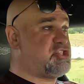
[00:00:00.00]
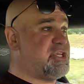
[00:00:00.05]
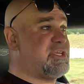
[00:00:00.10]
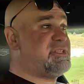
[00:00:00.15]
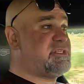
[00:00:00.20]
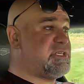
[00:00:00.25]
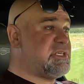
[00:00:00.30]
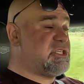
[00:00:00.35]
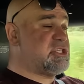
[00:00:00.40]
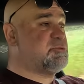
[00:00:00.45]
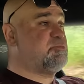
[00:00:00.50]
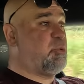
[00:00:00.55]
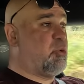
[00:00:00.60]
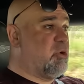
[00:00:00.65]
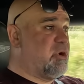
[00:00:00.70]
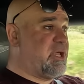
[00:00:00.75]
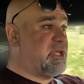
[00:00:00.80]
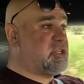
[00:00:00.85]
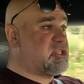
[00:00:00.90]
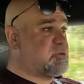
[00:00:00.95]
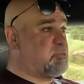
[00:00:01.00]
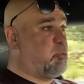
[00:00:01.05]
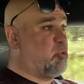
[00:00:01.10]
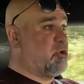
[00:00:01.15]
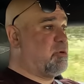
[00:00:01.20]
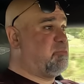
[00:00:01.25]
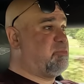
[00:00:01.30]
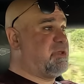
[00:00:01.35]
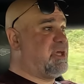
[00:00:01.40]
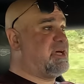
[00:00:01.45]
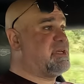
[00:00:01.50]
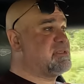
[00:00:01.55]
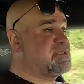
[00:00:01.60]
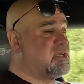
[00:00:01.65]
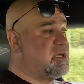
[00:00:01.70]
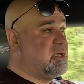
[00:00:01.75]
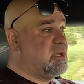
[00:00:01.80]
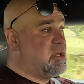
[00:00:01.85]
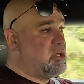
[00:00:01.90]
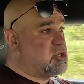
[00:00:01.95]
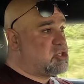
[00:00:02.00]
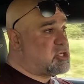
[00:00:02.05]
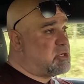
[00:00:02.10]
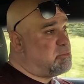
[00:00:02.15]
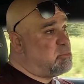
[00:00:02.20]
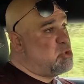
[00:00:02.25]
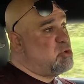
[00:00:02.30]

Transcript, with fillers: G T Sport and Sport Plus, to